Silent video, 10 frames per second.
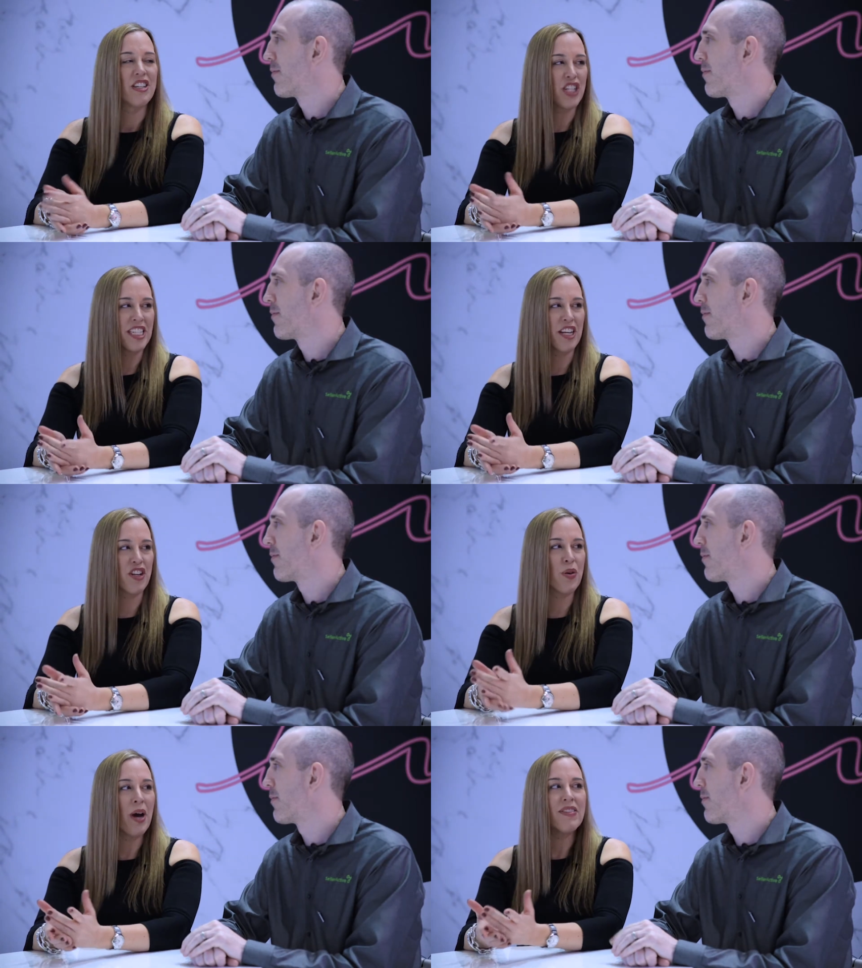Speaker 1: Jason,
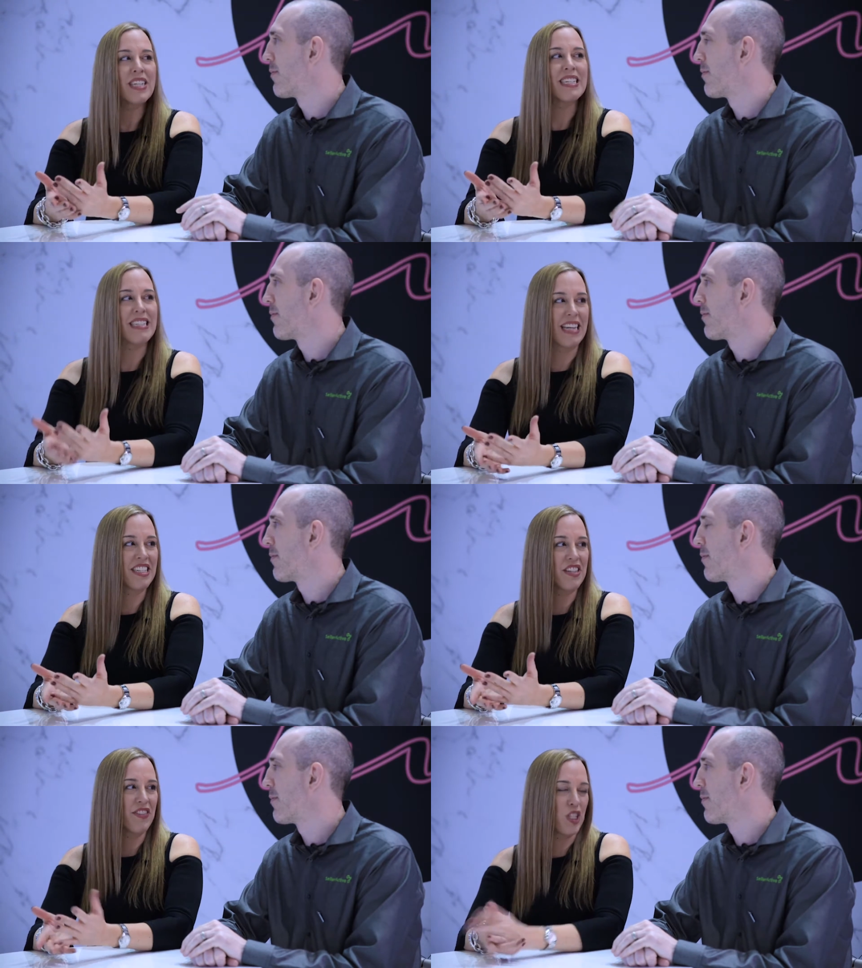you have
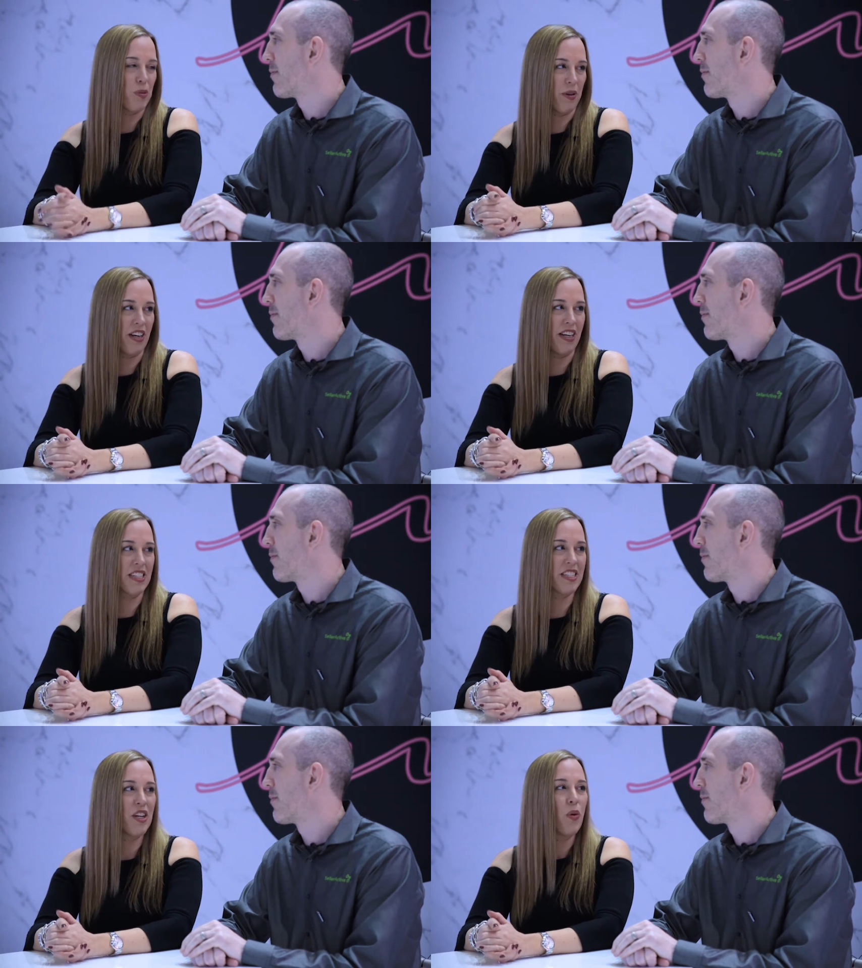extensive
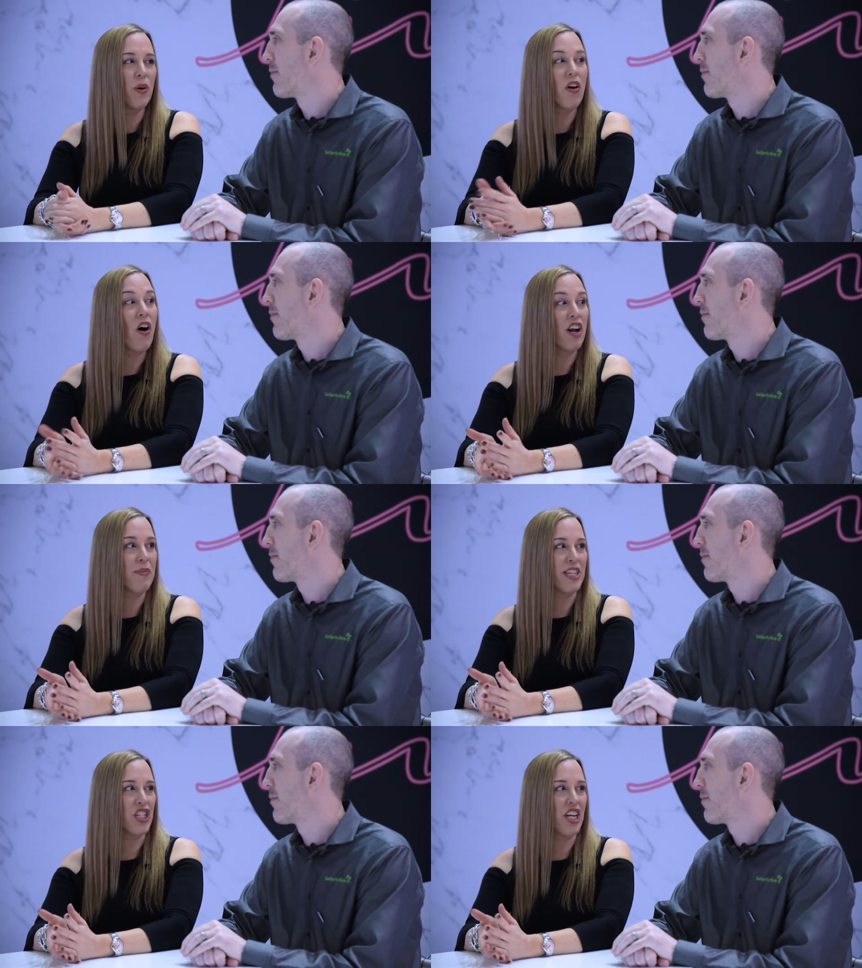experience with
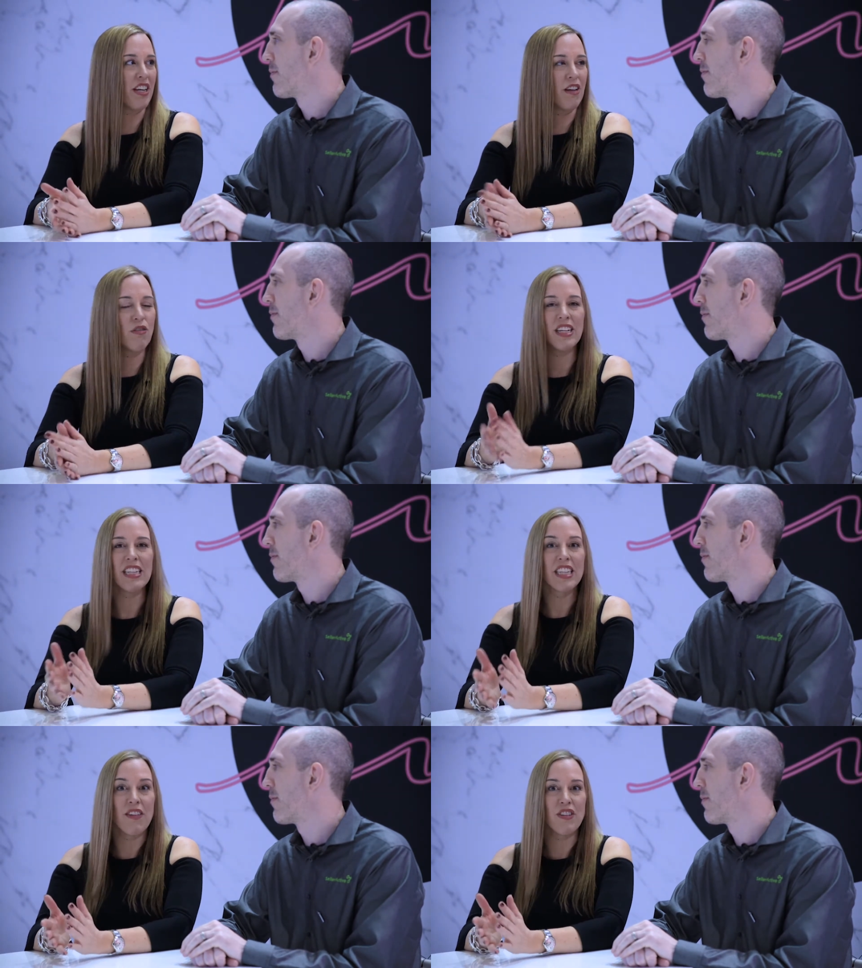automation and really
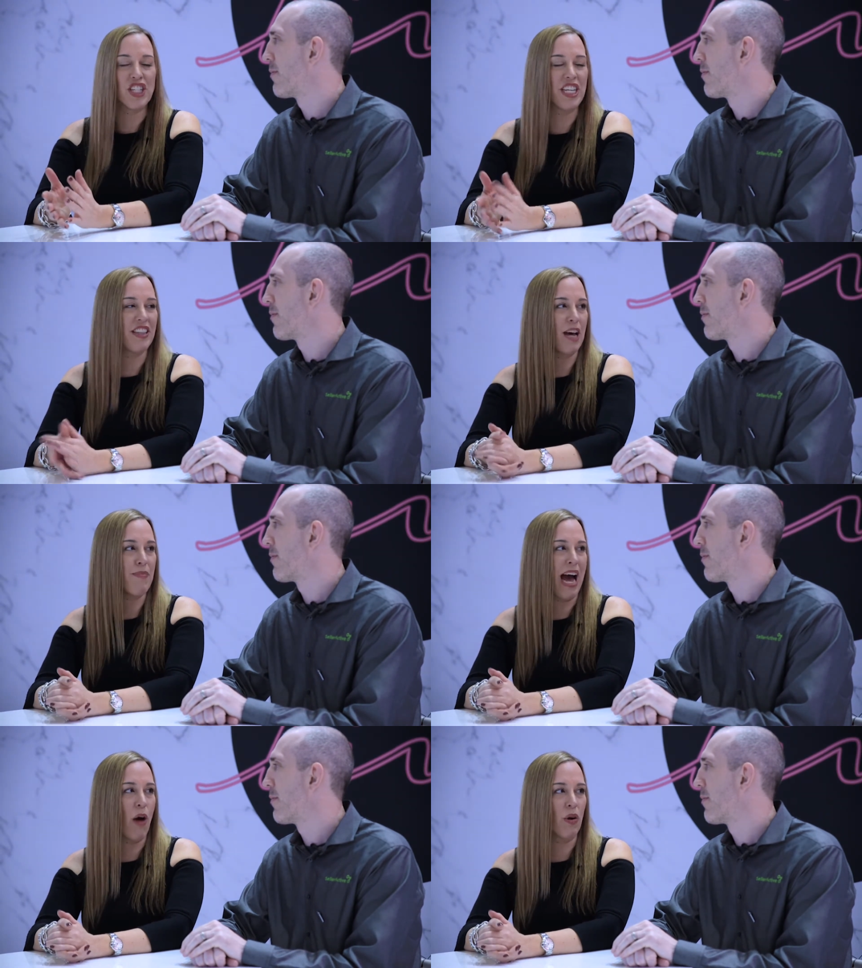leveraging that
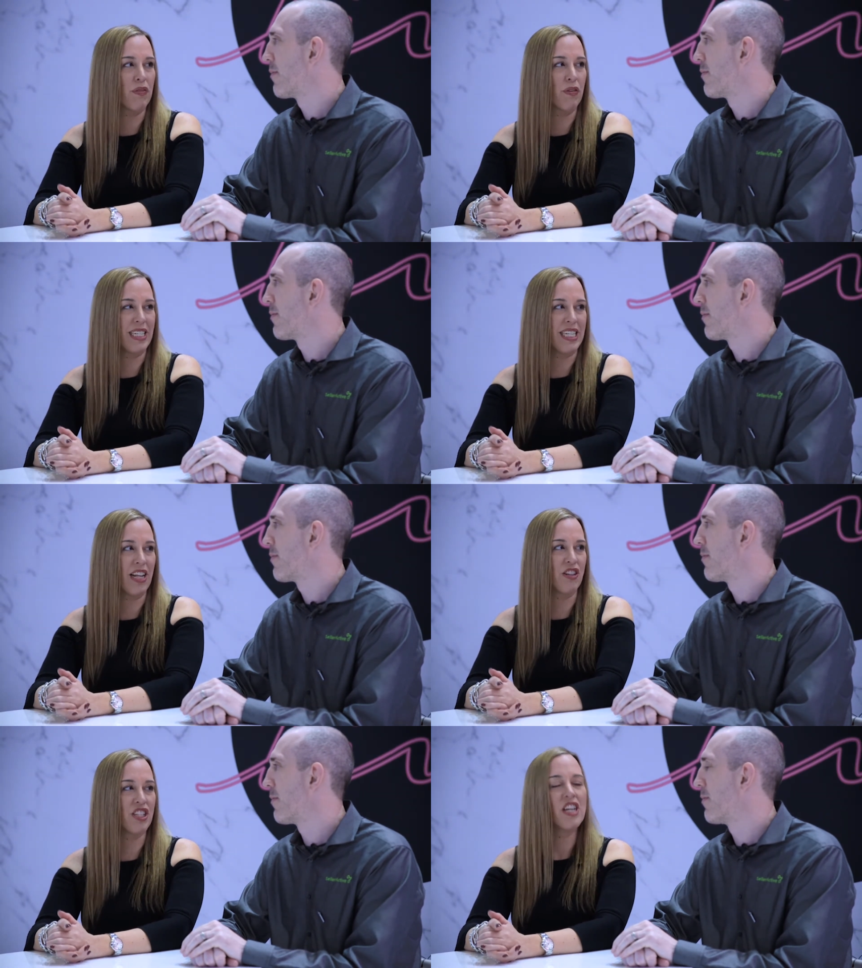power for
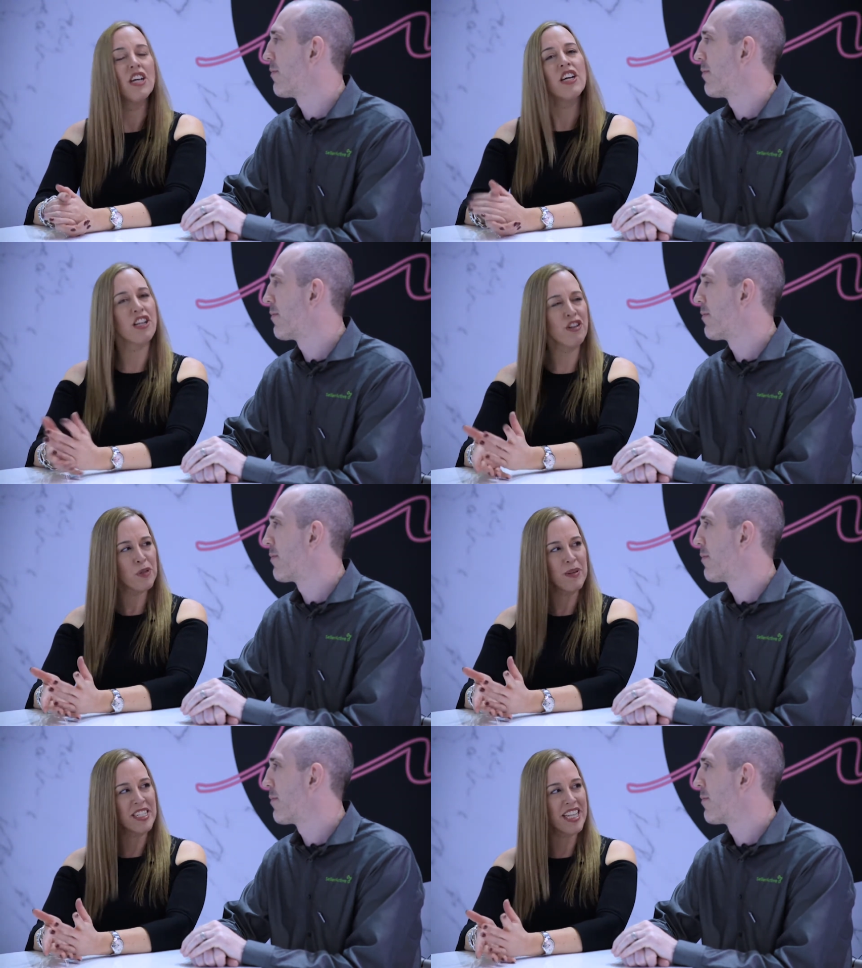retailers. Mm -hmm. Can you
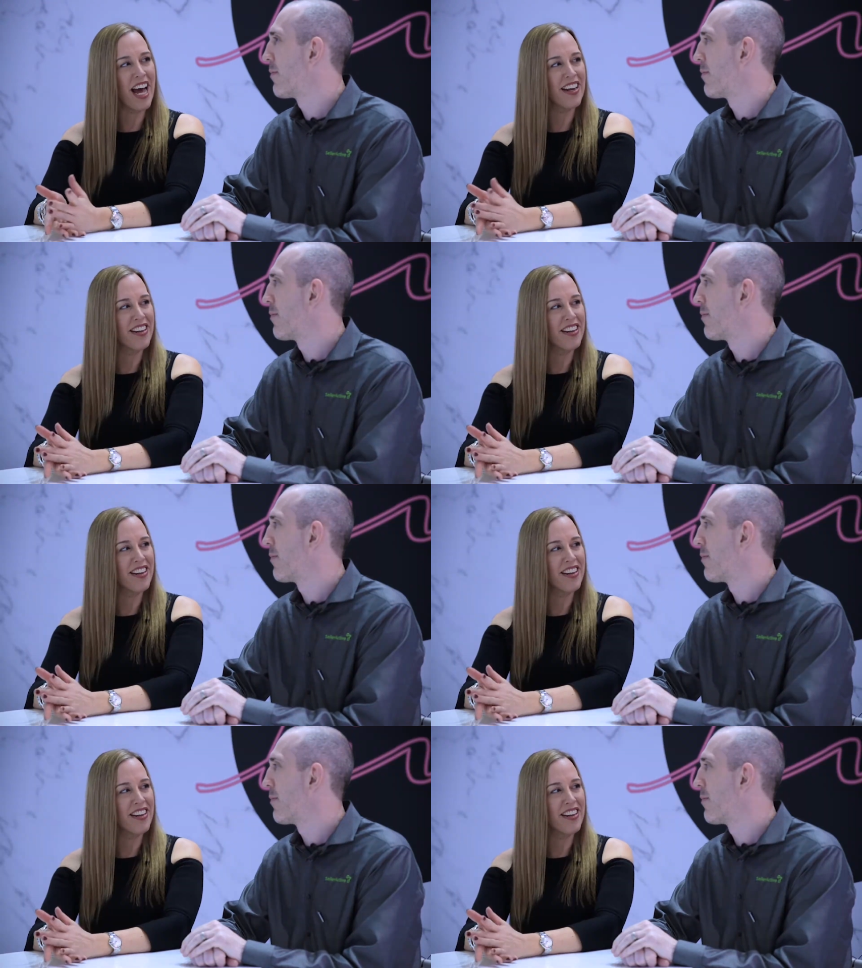speak to that?